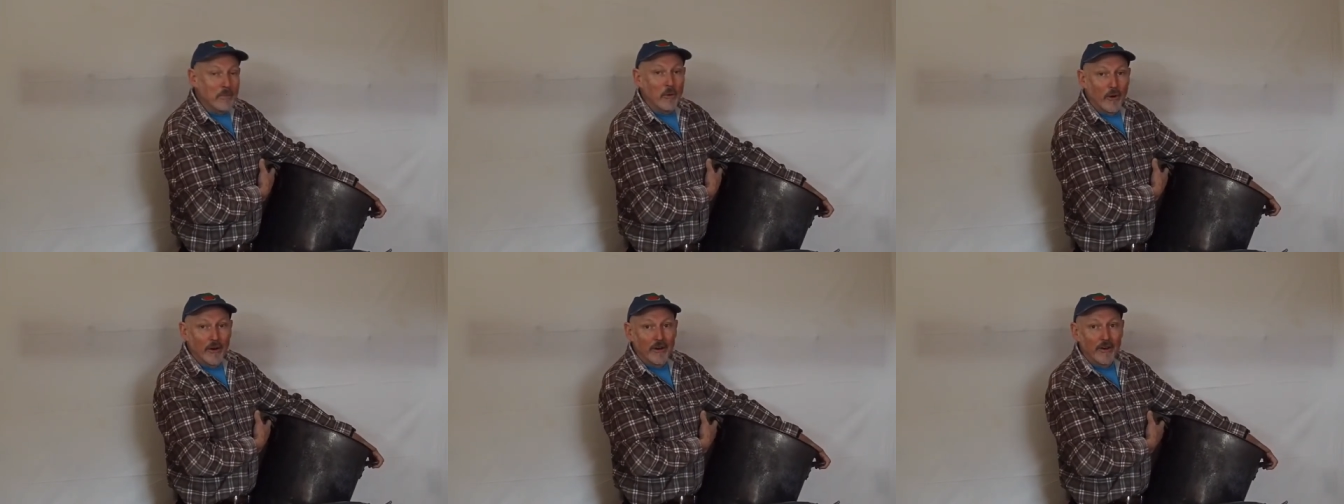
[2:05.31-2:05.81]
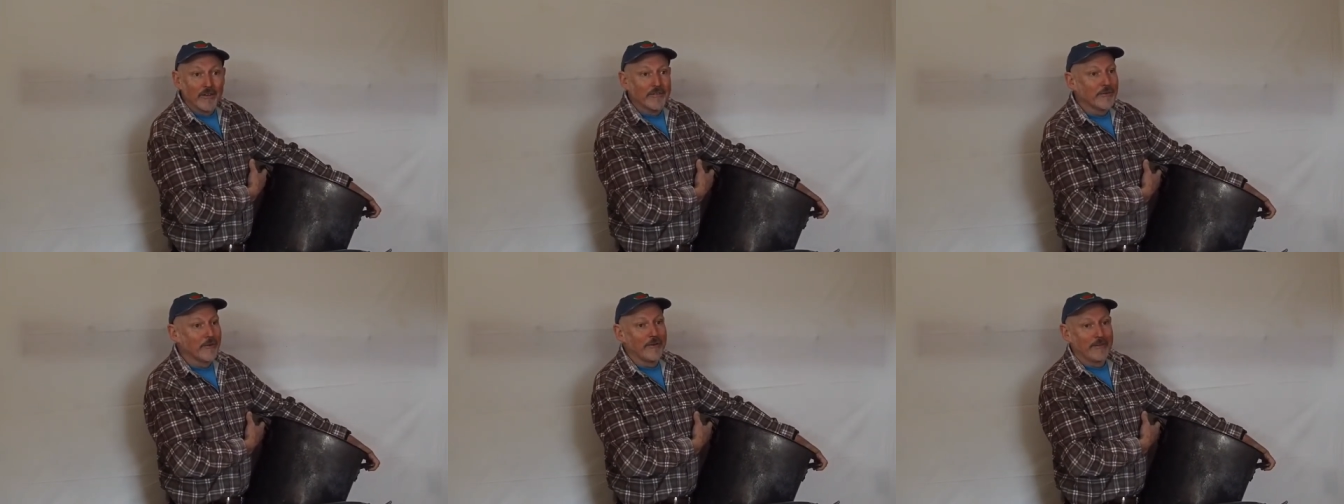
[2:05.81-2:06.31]
boil
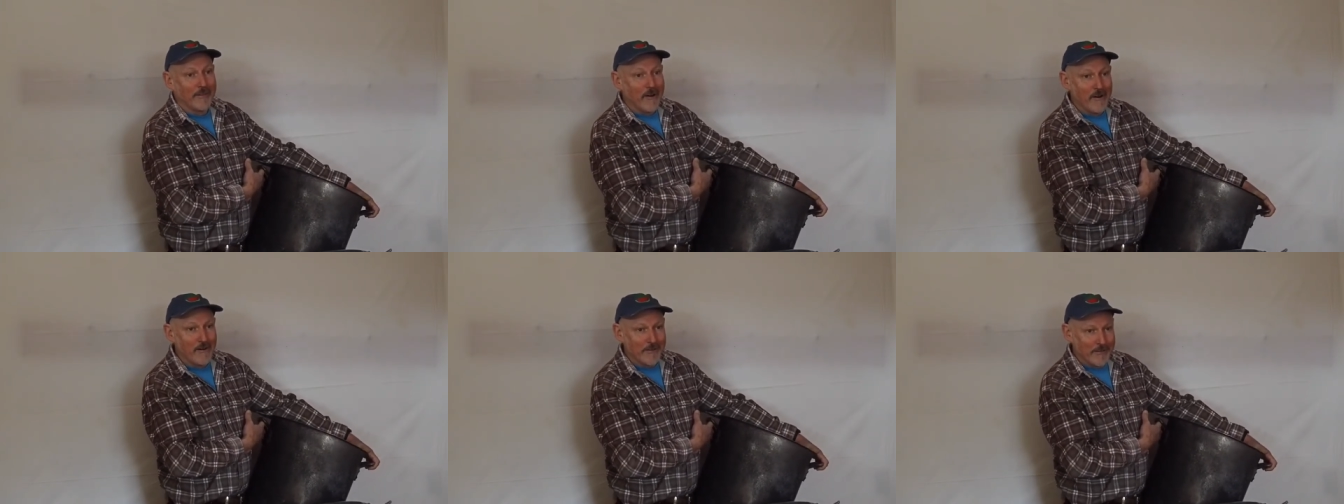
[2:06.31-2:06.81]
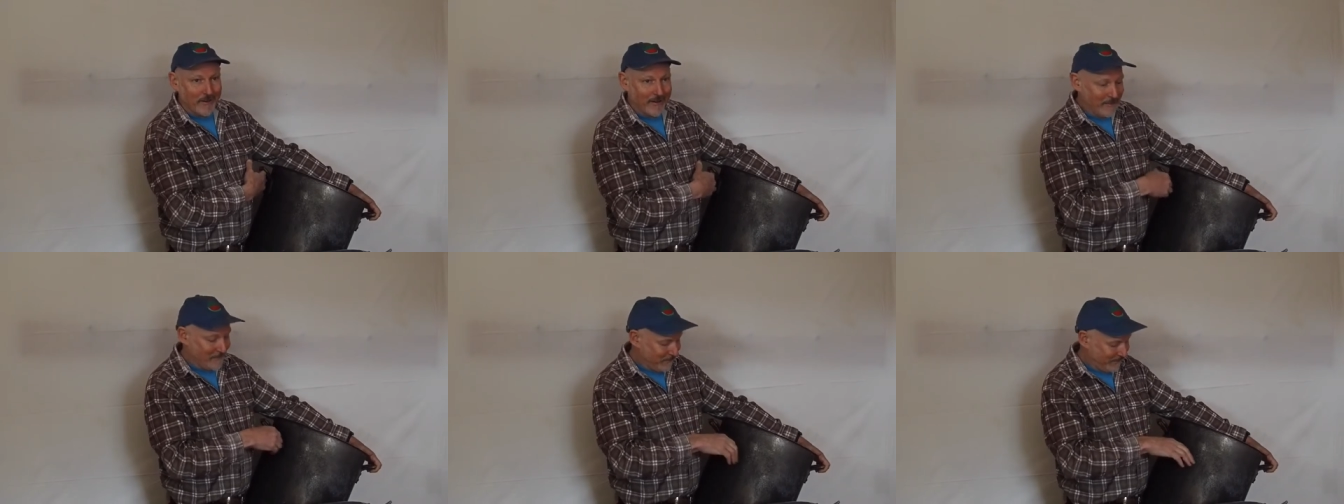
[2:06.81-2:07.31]
for a long time.